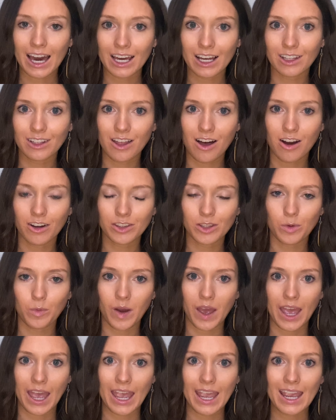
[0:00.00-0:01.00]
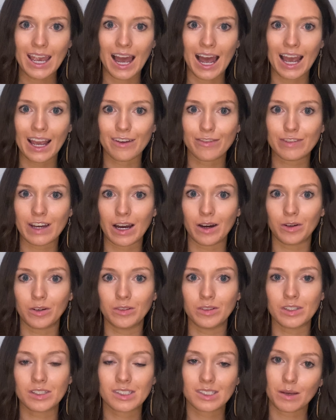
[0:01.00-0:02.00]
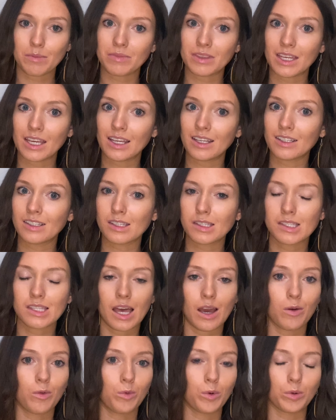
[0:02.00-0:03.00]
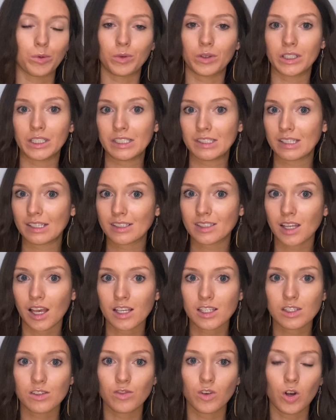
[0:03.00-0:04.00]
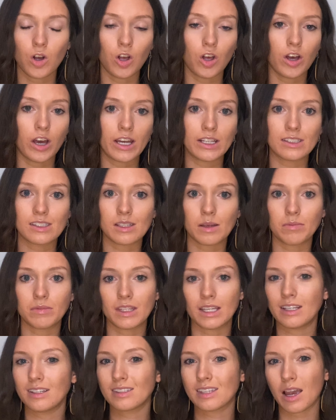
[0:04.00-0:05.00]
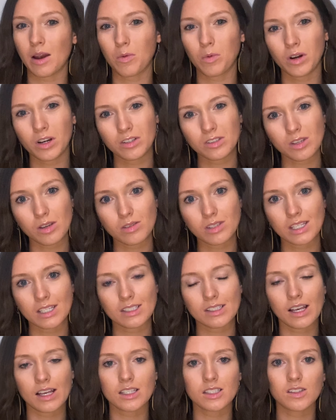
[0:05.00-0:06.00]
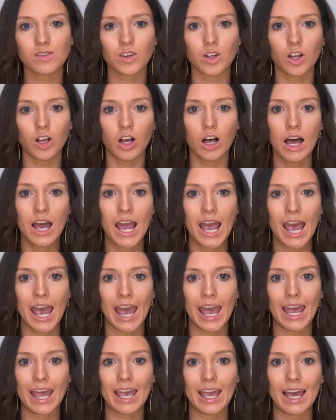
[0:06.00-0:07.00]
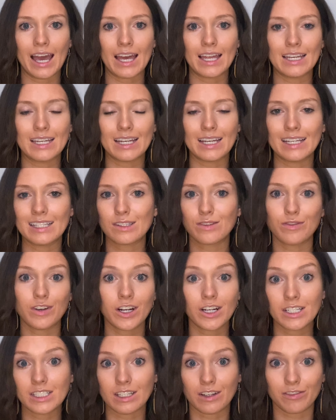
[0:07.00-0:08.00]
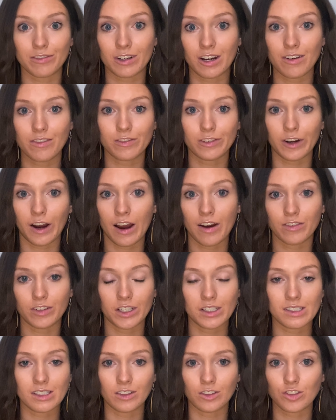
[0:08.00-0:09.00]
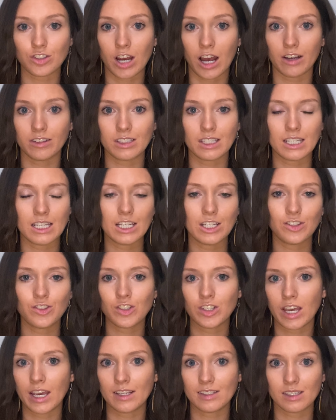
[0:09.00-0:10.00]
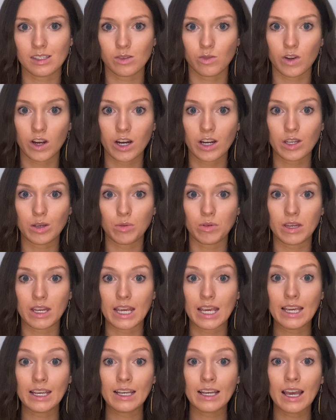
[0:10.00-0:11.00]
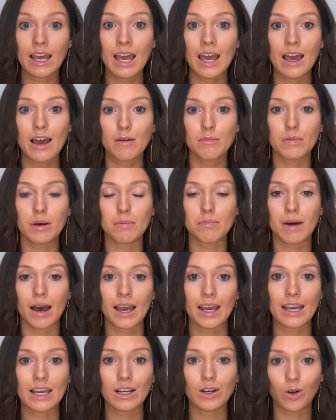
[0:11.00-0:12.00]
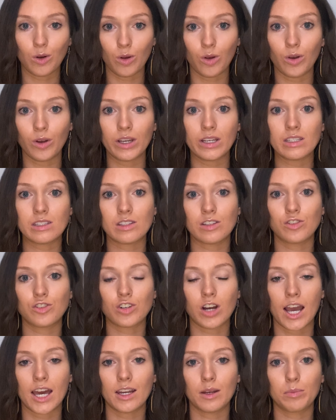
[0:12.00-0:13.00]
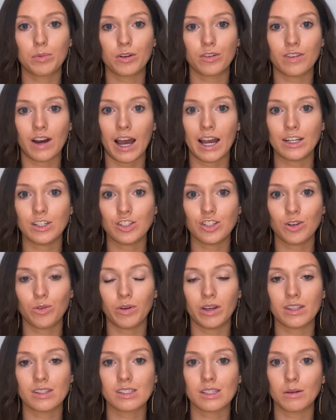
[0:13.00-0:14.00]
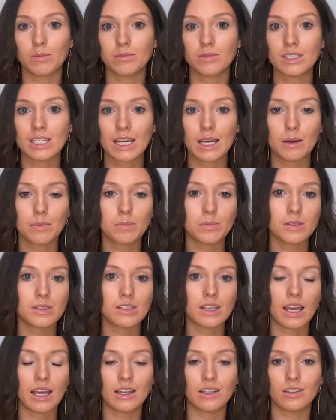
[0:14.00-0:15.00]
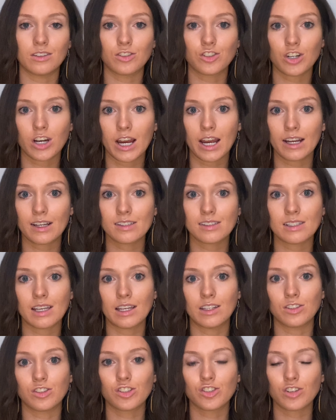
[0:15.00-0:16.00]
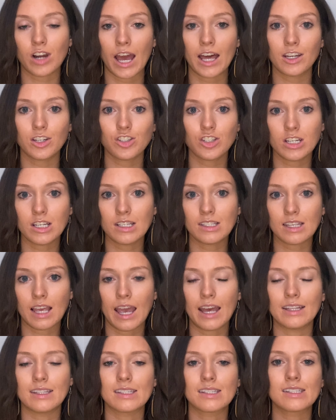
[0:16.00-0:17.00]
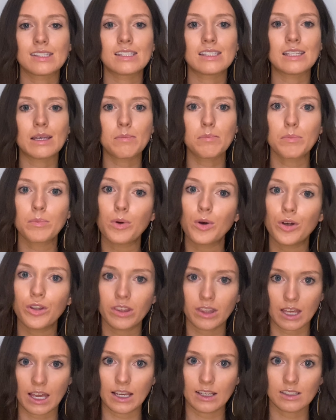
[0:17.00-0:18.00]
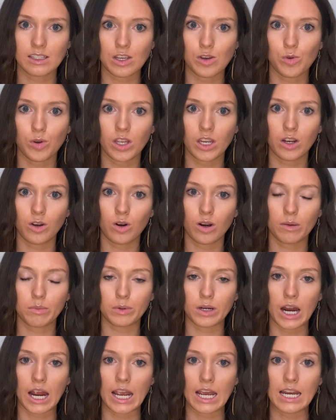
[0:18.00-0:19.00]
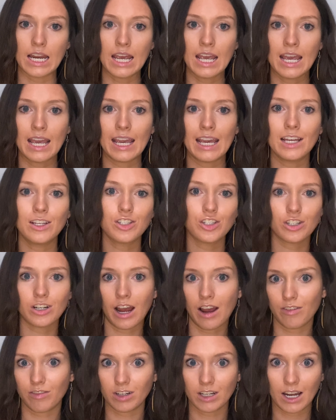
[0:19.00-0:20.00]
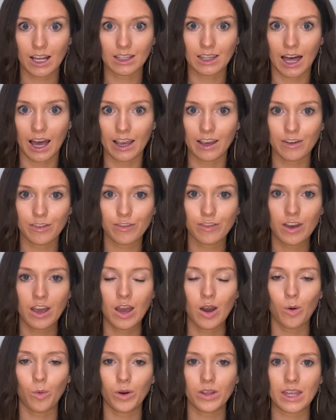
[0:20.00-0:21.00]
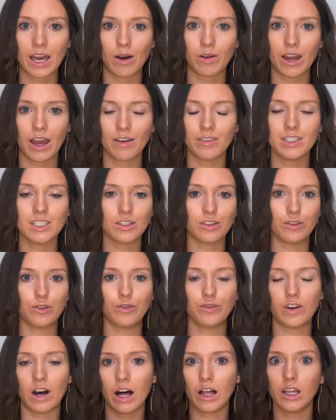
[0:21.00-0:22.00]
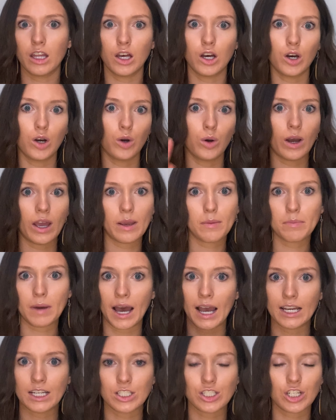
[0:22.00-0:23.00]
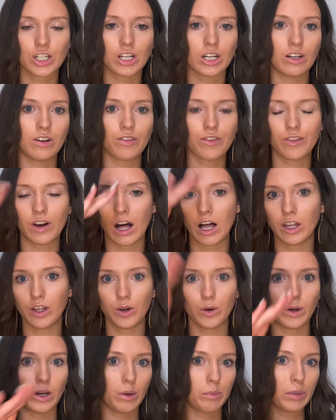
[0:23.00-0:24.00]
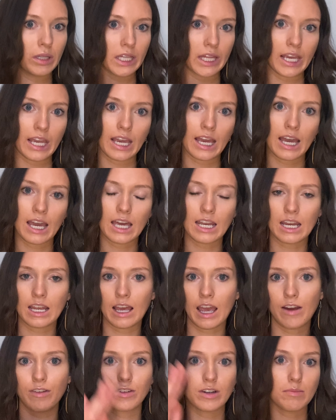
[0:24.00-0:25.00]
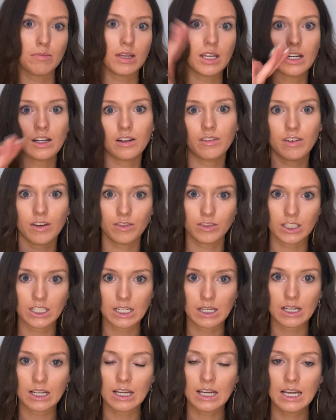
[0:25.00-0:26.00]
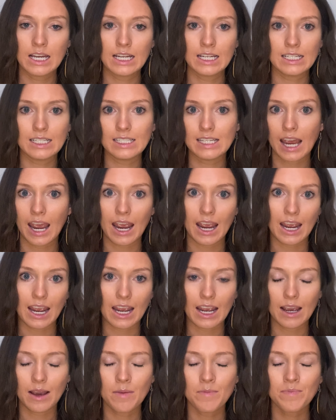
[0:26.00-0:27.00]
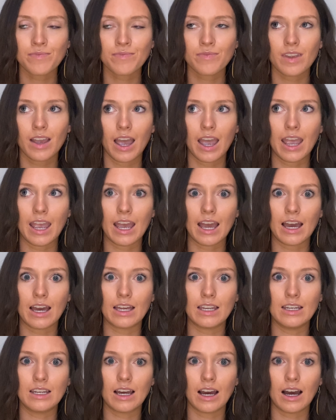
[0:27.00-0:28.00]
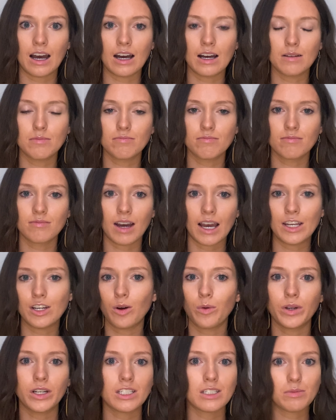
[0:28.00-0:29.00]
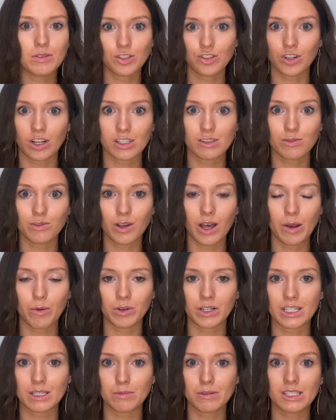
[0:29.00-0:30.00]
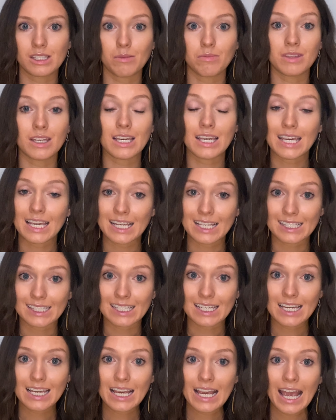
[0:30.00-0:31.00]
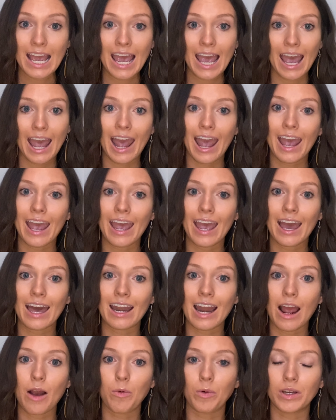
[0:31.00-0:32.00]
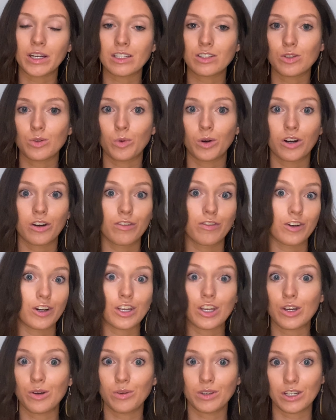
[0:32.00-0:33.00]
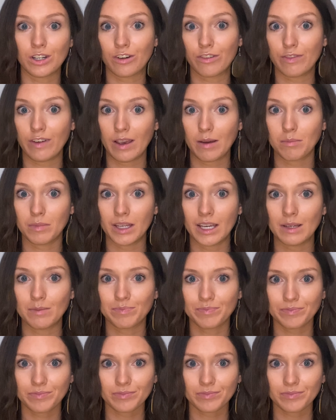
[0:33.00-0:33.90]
along the way. I found some things that were really successful and some things that weren't so successful, and it's very different for every single child, and each case is very unique. But my goal is to try to provide you with some tips and tricks and strategies and simple things that you can incorporate into your everyday life without having to follow a binder and follow a plan every minute of every day. And I don't want it to be stressful. I want it to be something easy, and I want it to work for you and your family.